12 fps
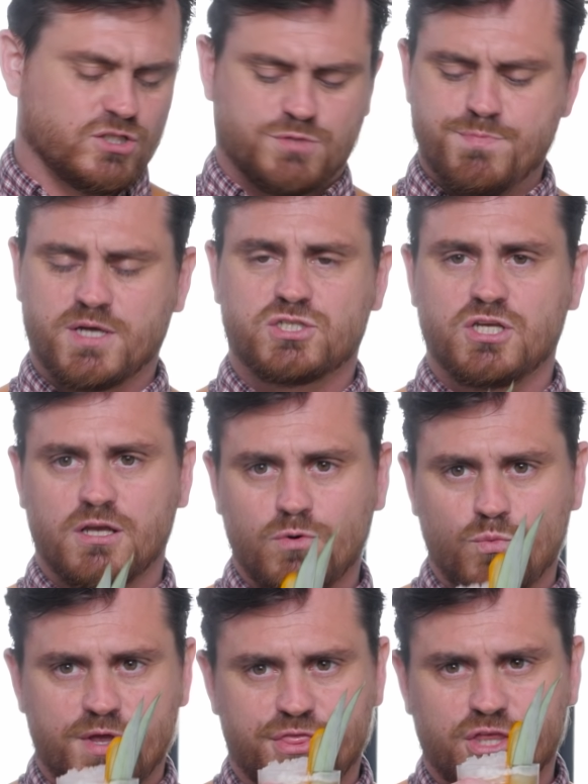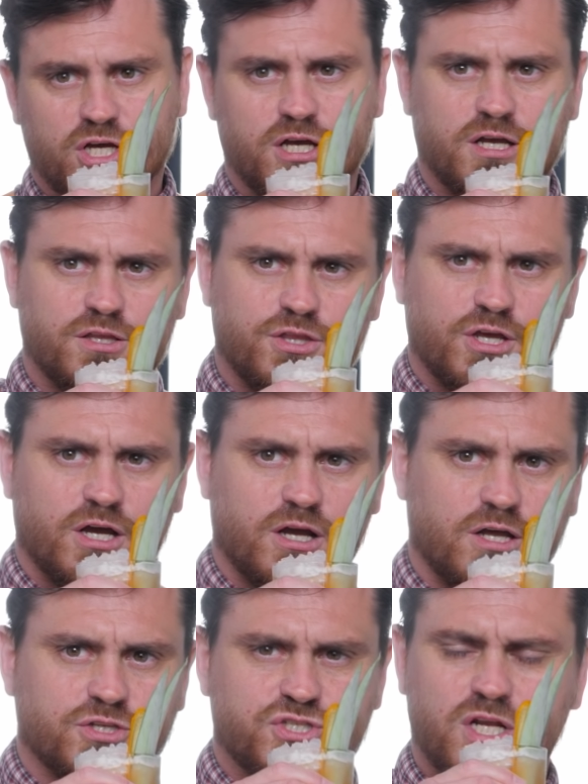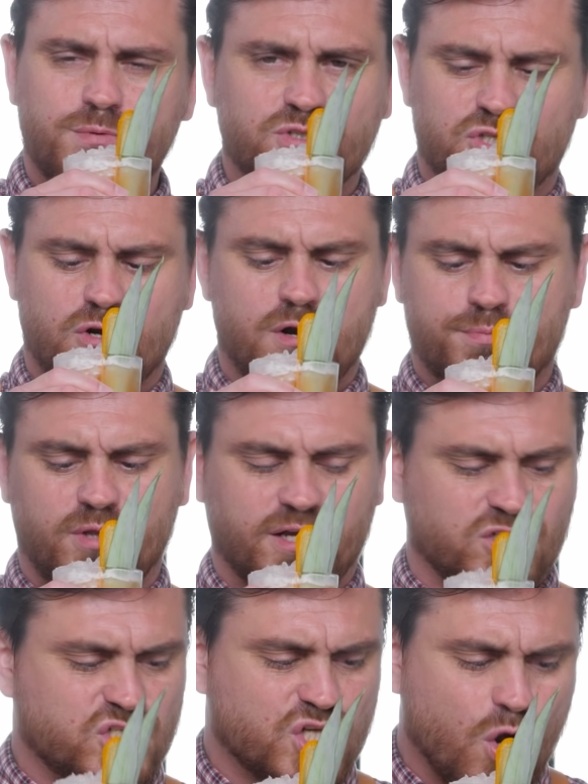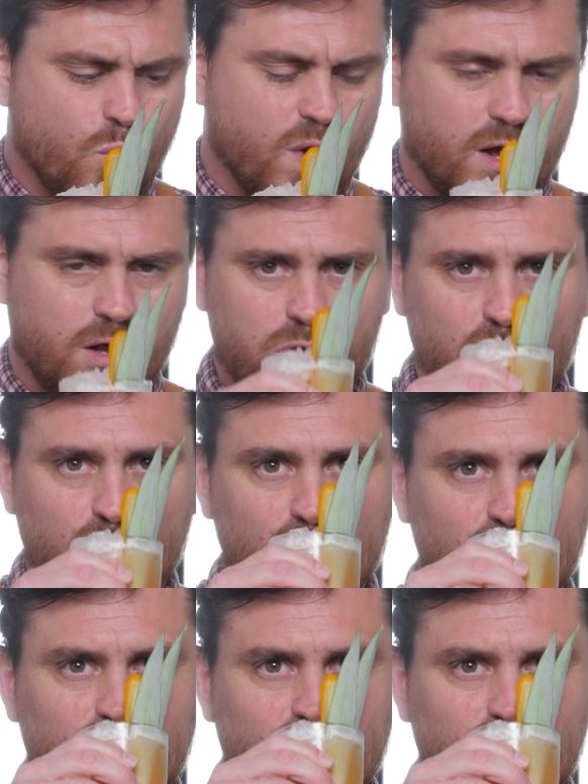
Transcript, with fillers: it's mixing with the, the cinnamon syrup like so well.